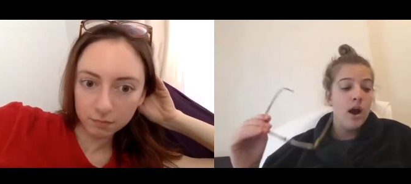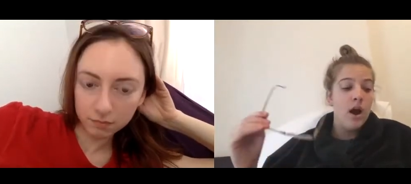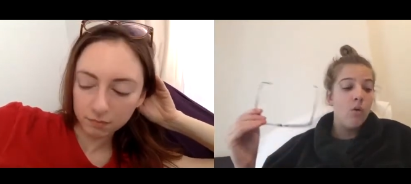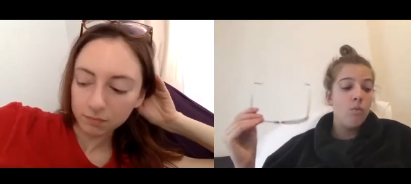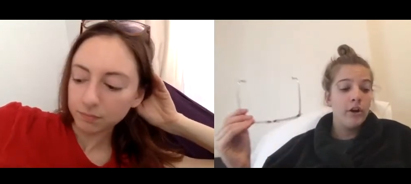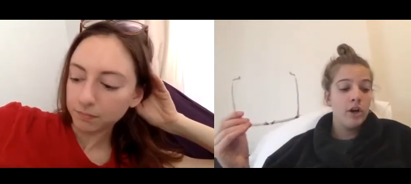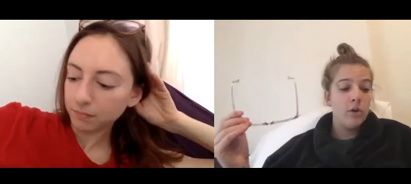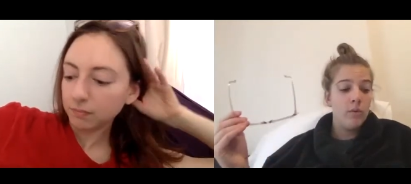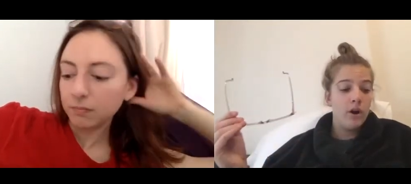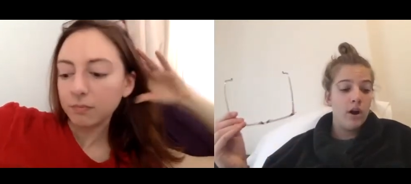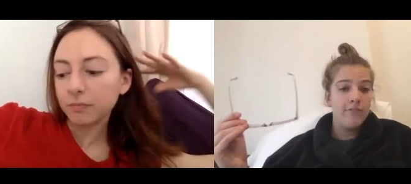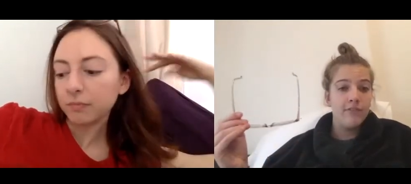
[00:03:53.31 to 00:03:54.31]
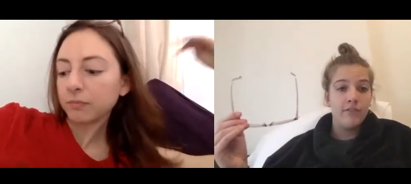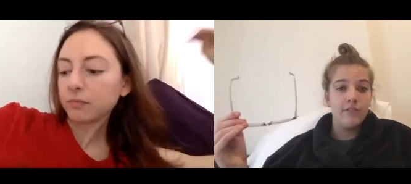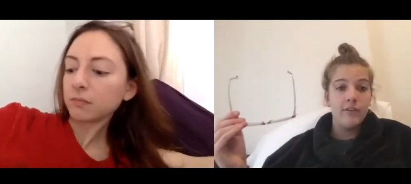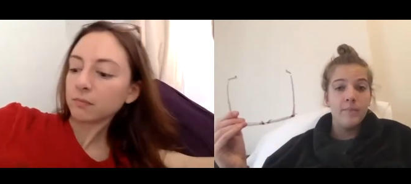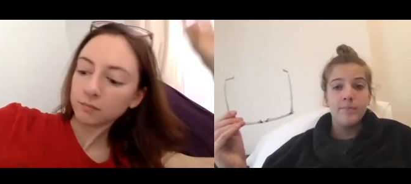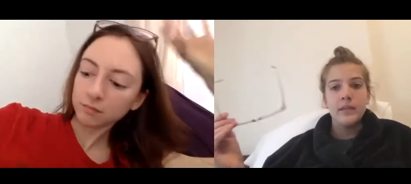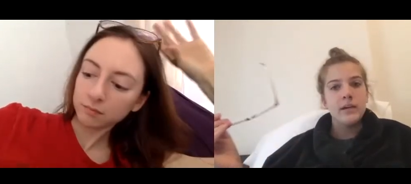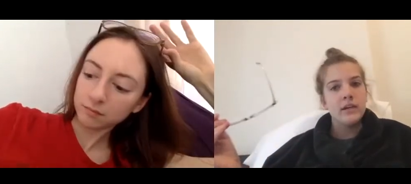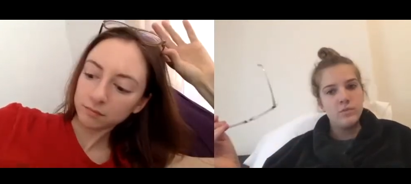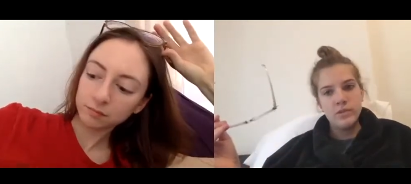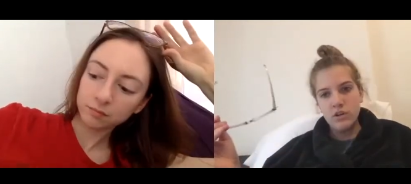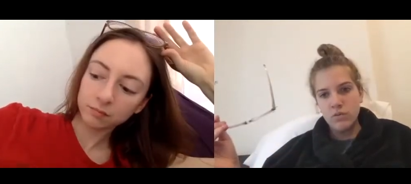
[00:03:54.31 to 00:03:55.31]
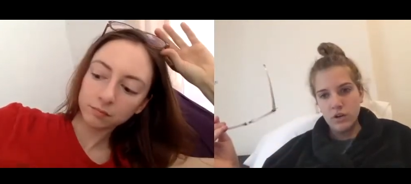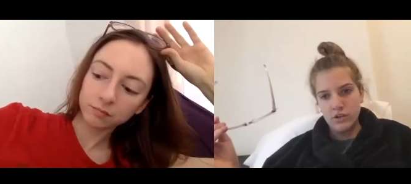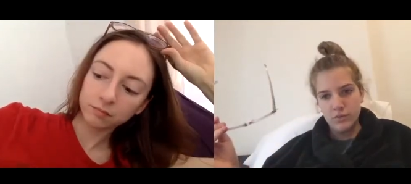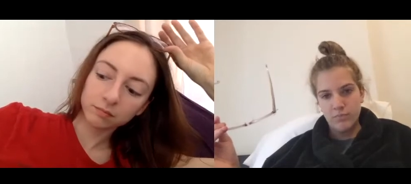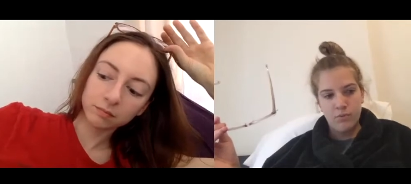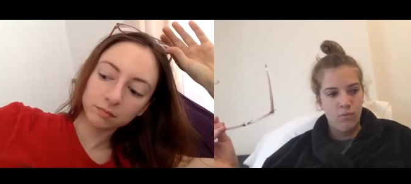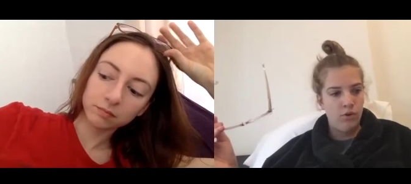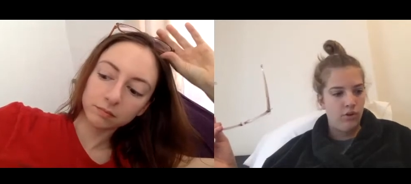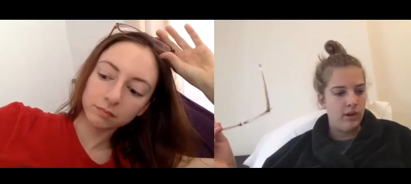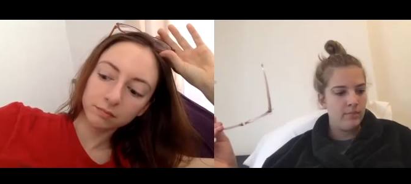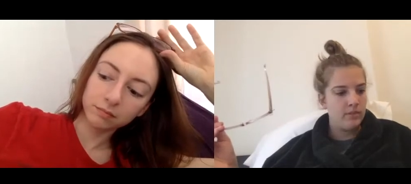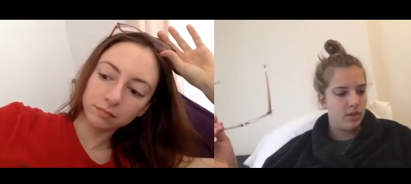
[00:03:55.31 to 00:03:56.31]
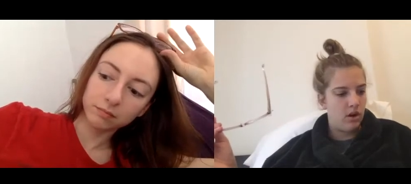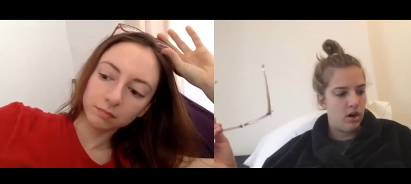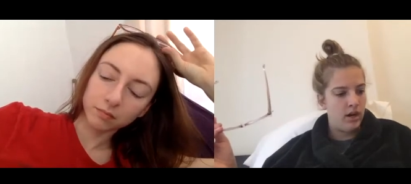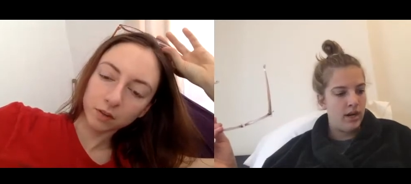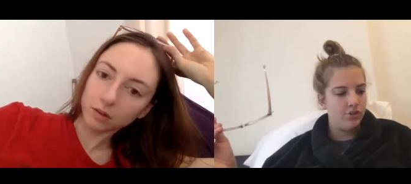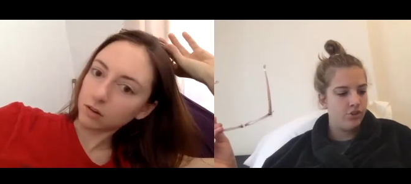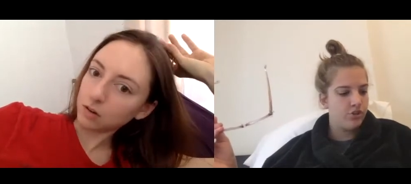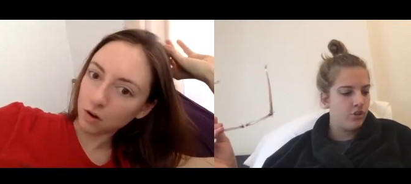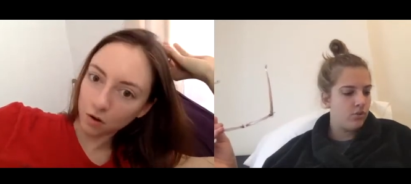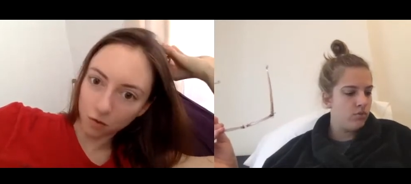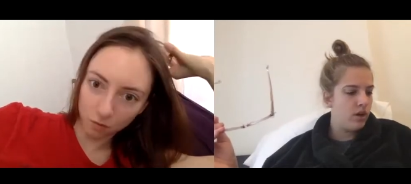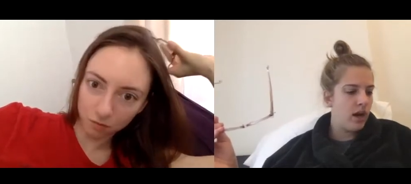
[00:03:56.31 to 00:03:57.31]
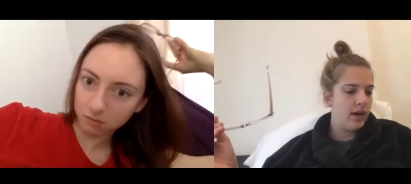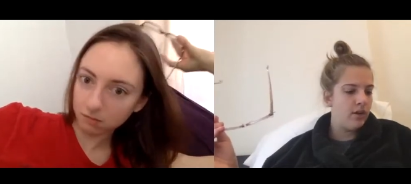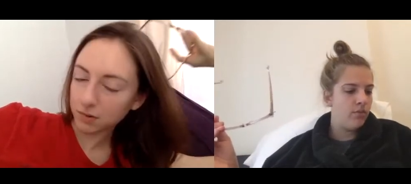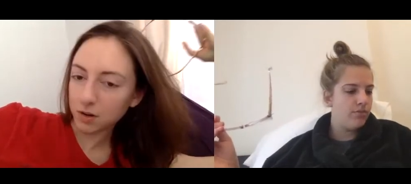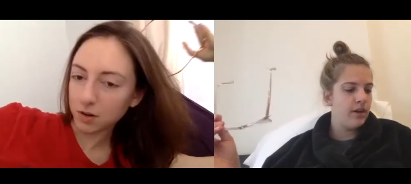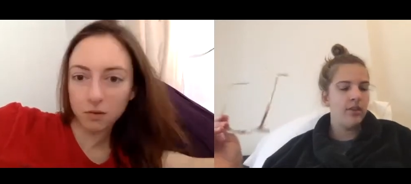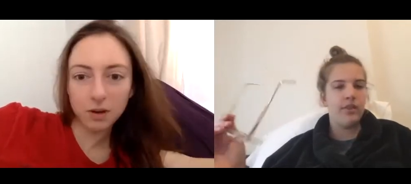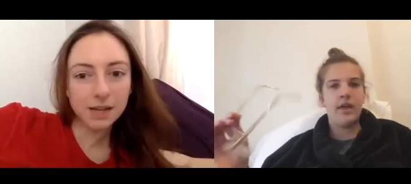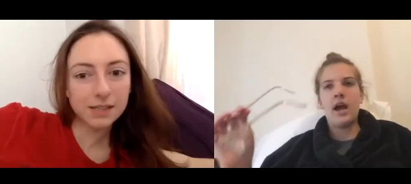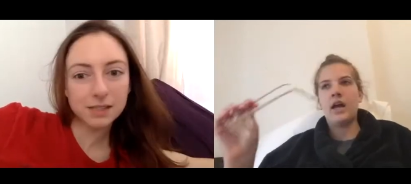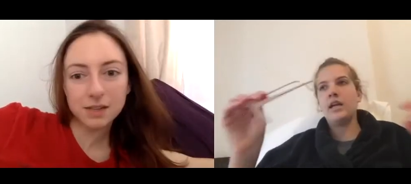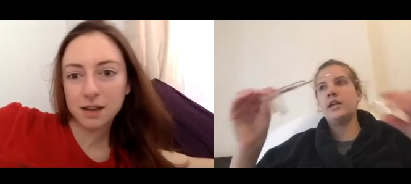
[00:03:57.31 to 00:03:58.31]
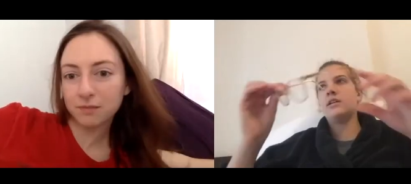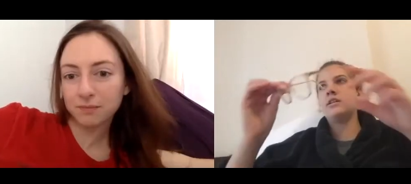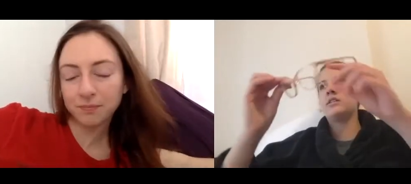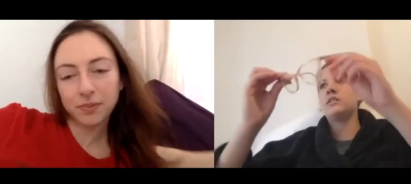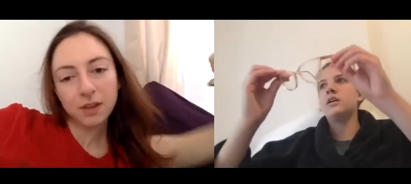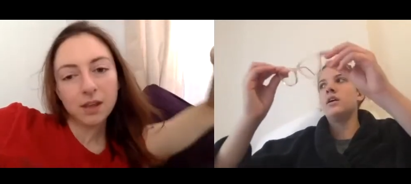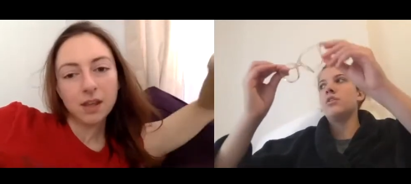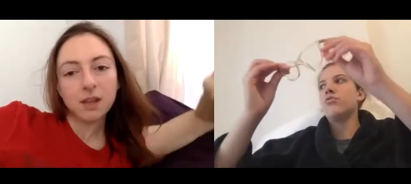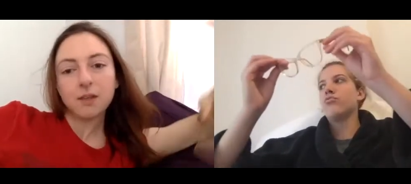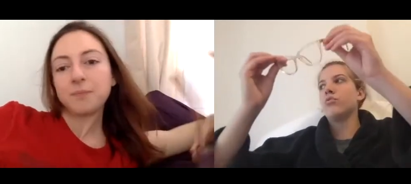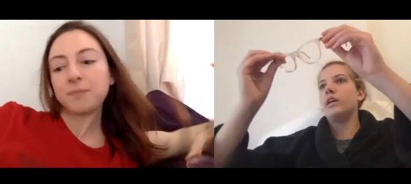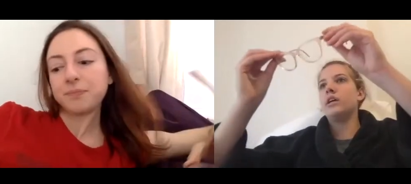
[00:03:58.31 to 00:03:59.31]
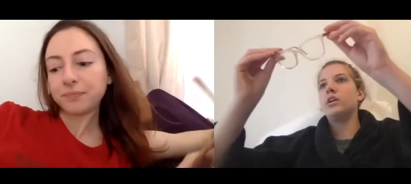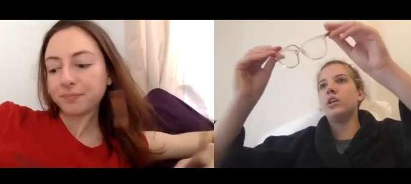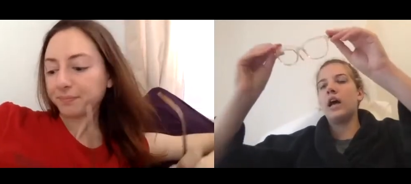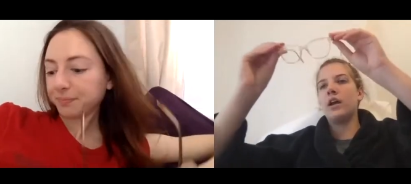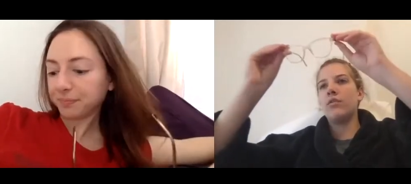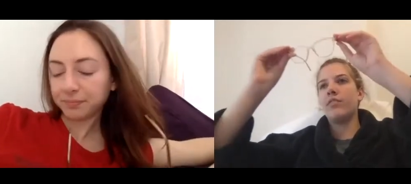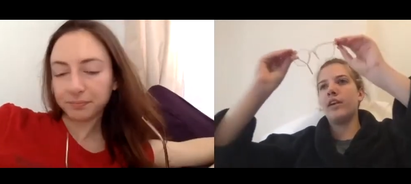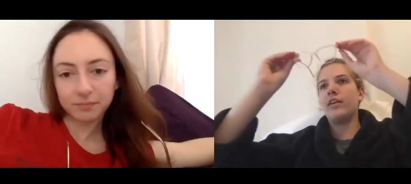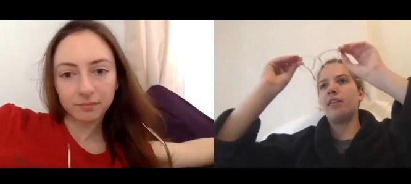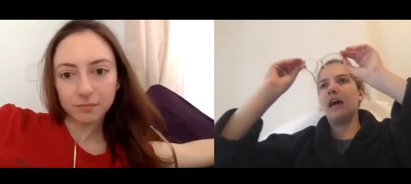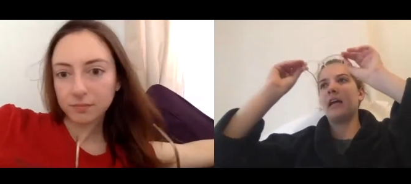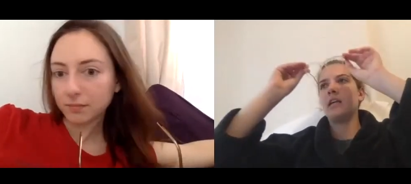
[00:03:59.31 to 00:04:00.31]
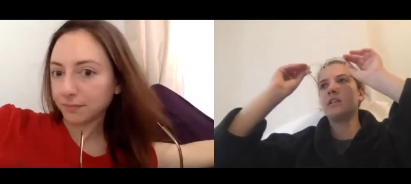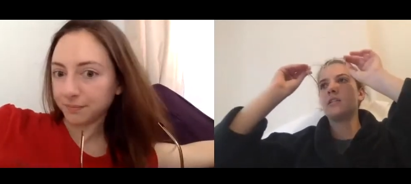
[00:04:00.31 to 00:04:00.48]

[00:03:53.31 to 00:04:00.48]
Speaker 1: We're going off of because we don't watch porn. I'm sorry. I just don't. Oh, I don't think that is real. I don't think that is